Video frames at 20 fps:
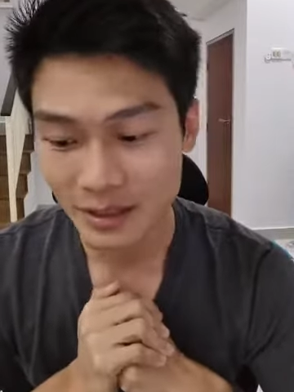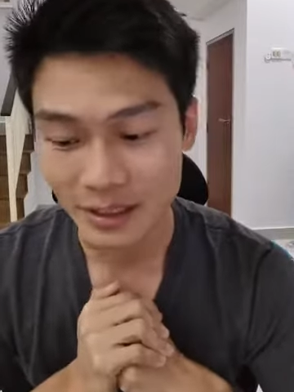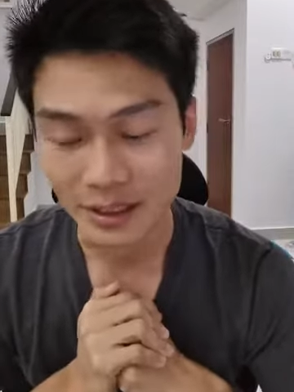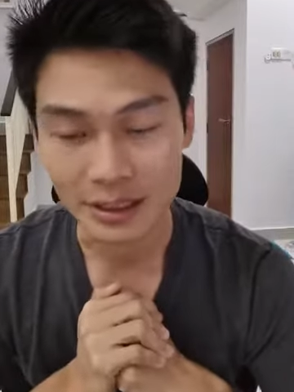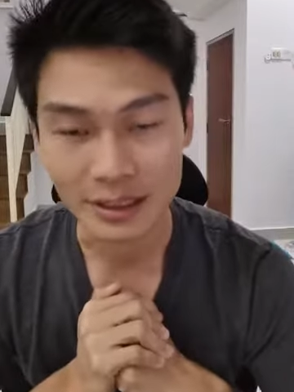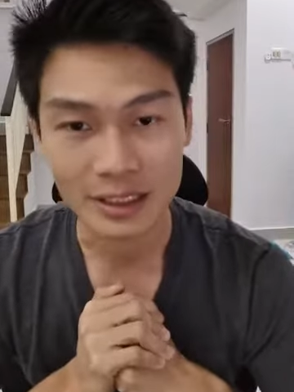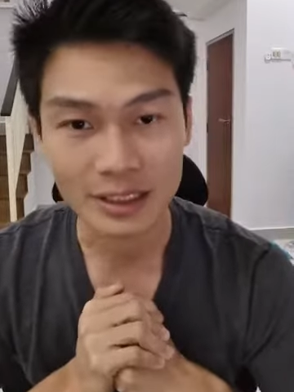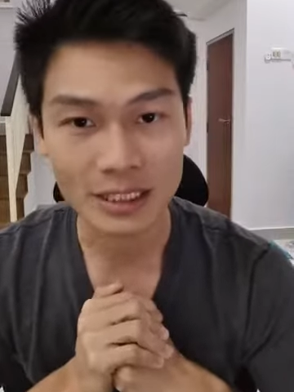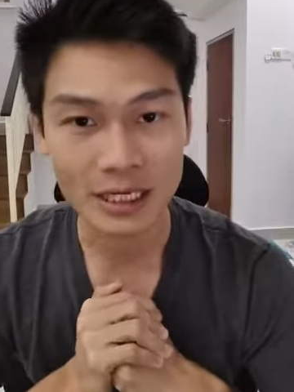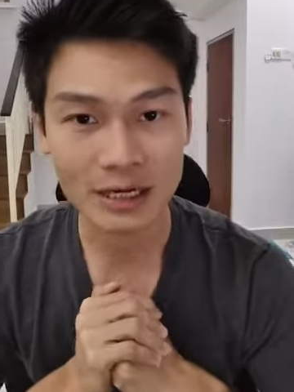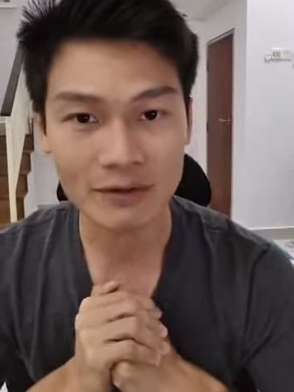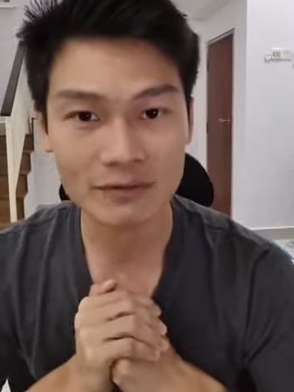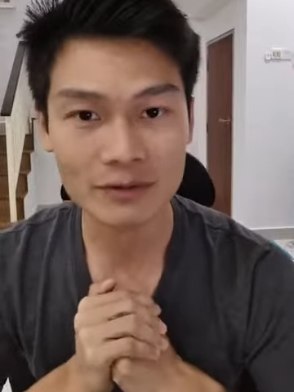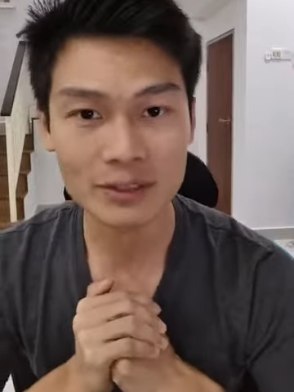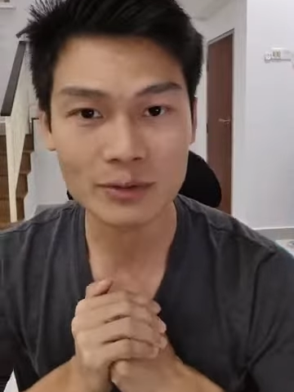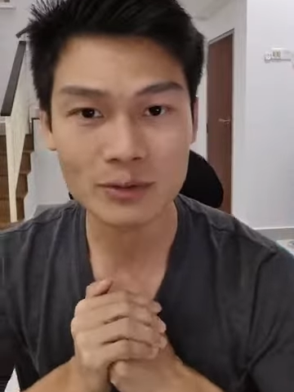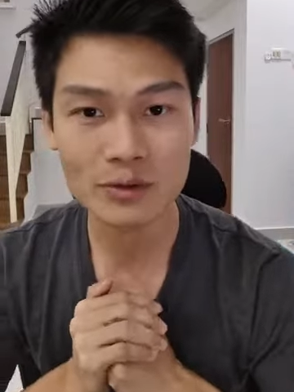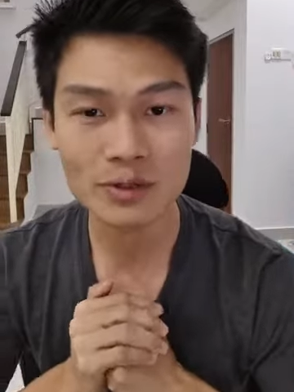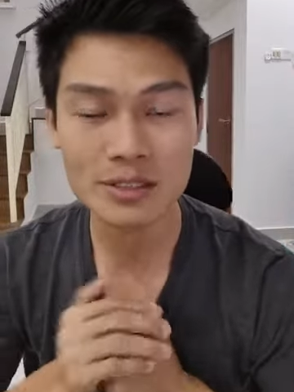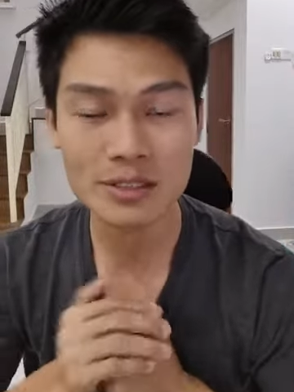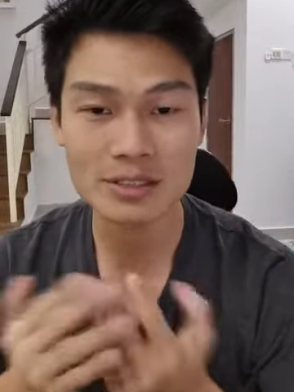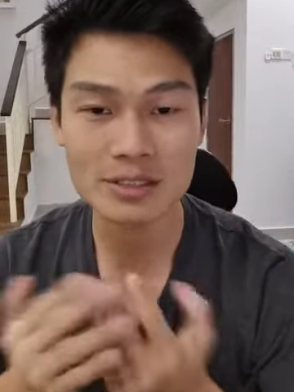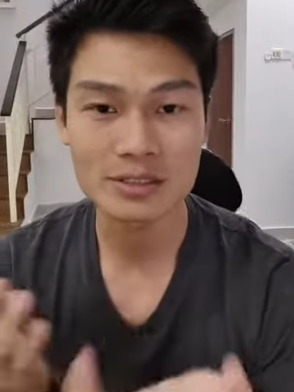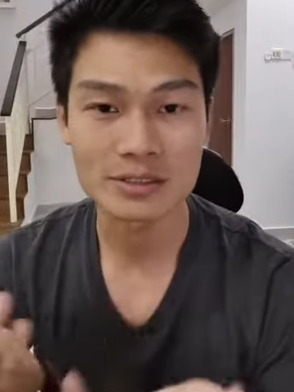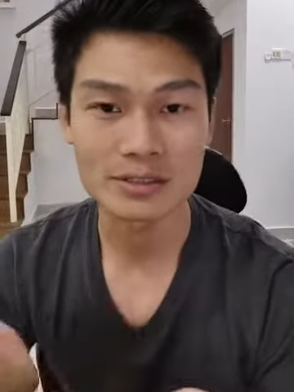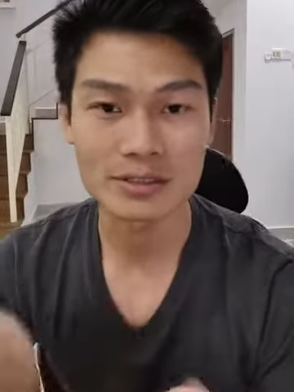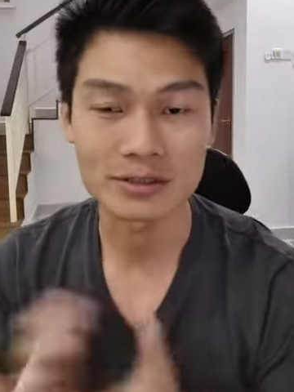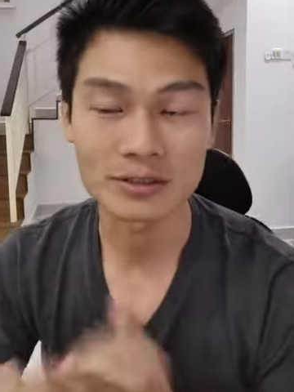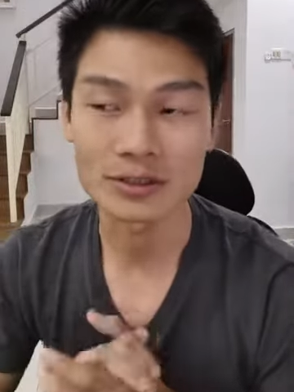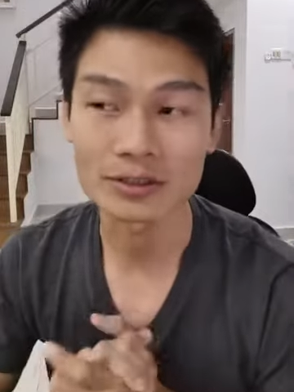and then
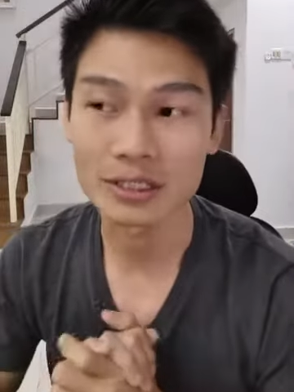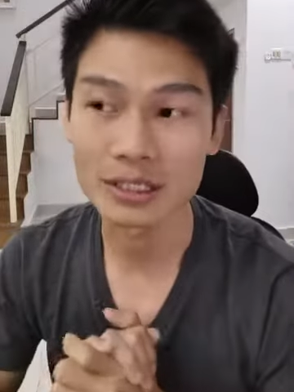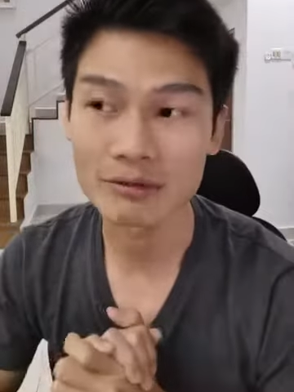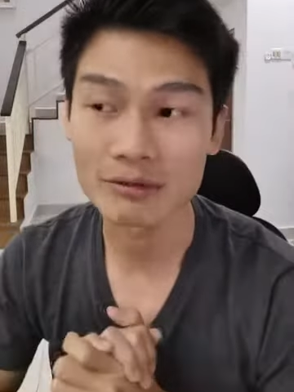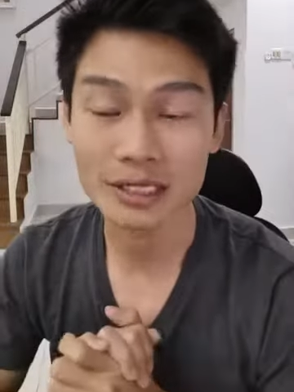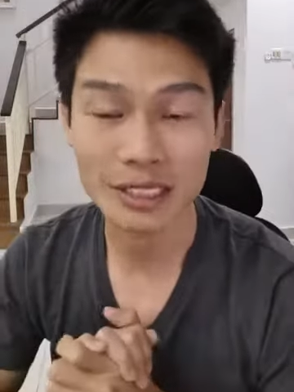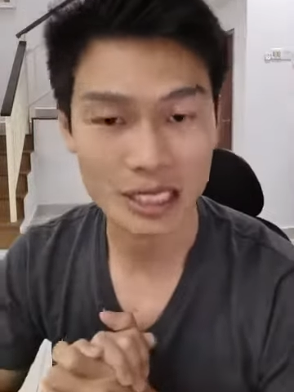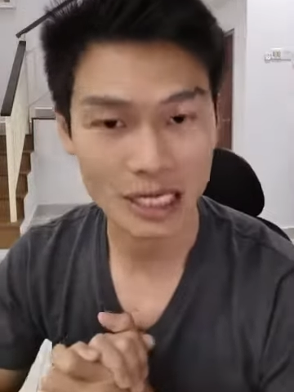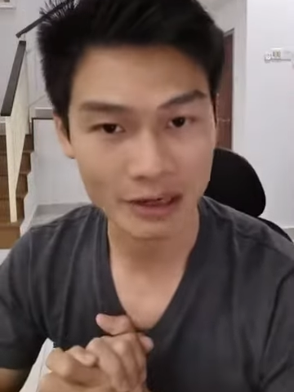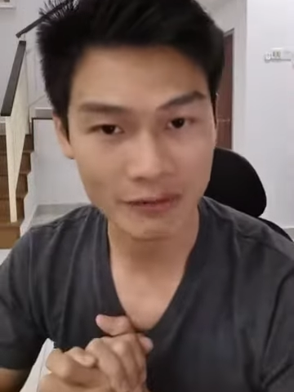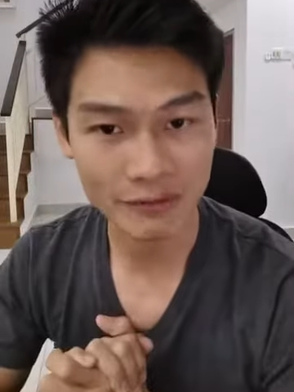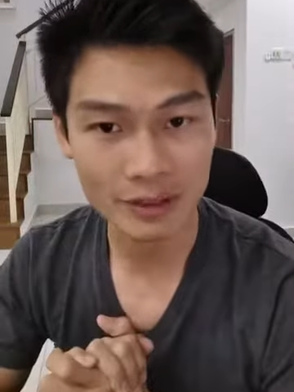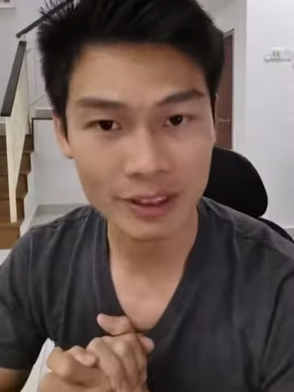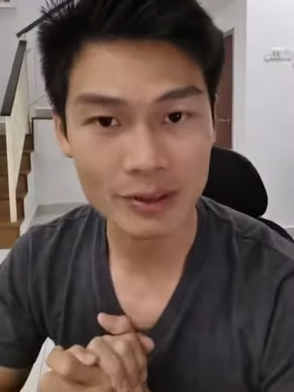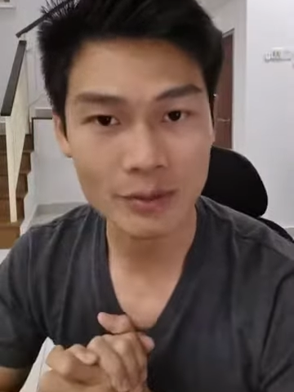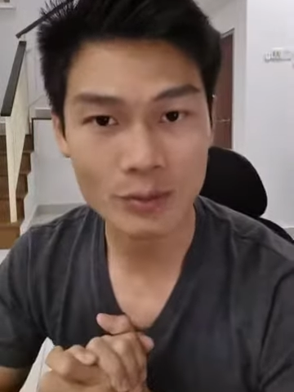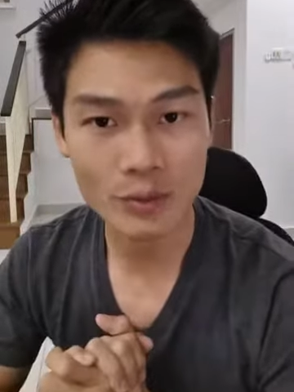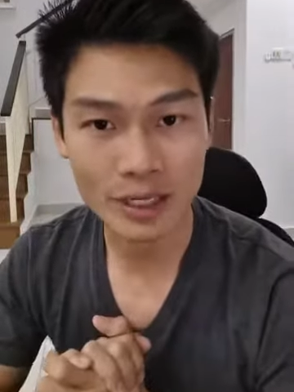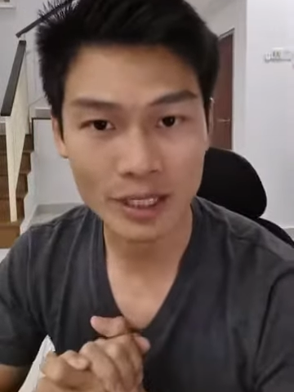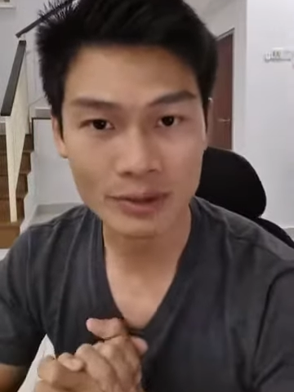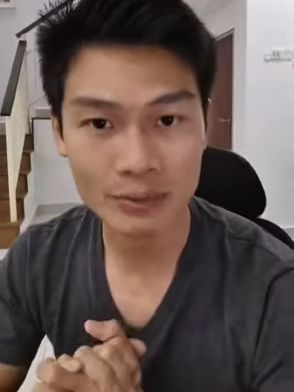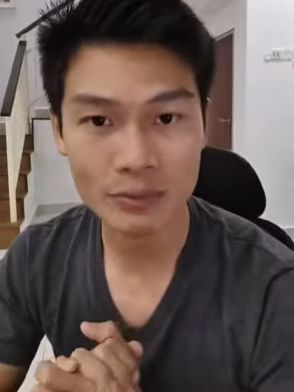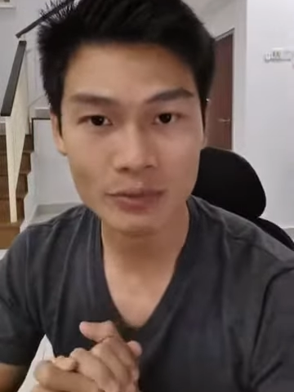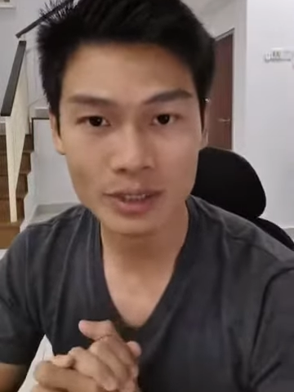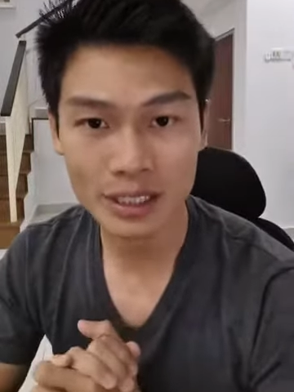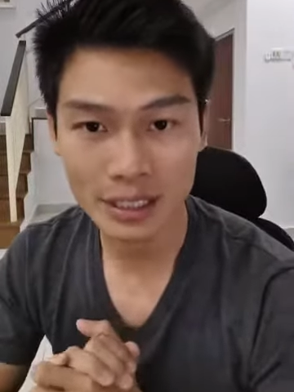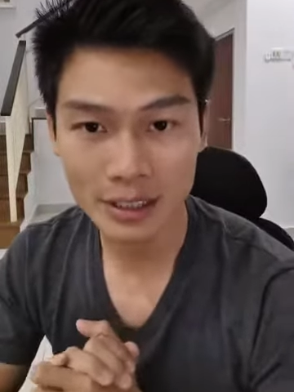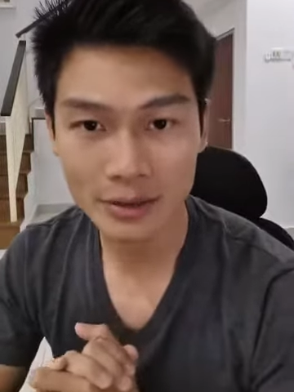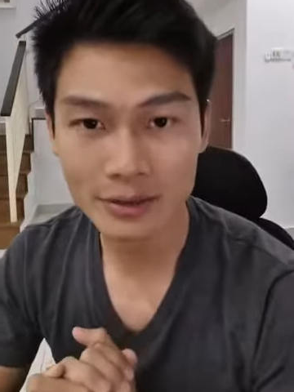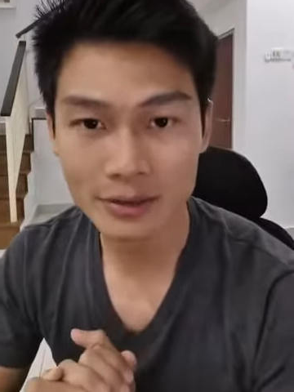afterward, you know, the recovery went
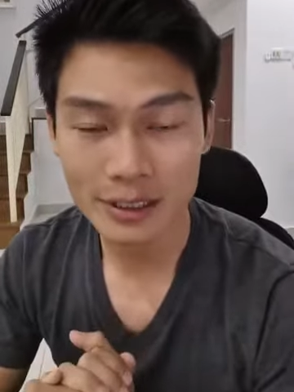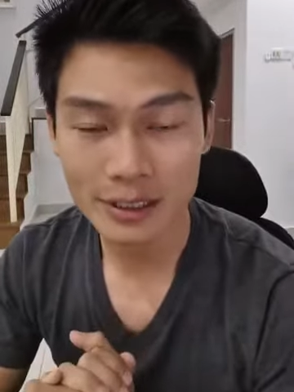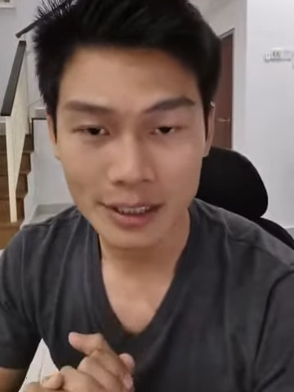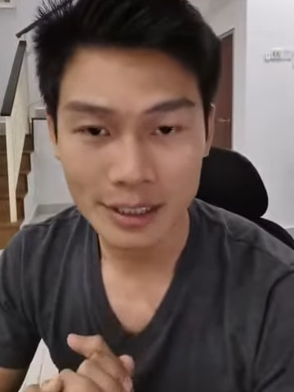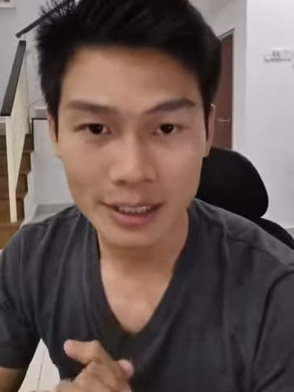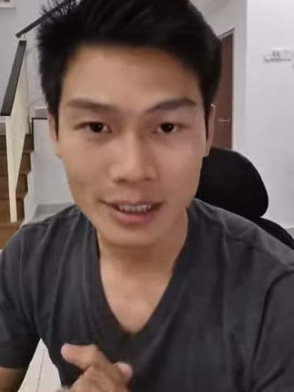well,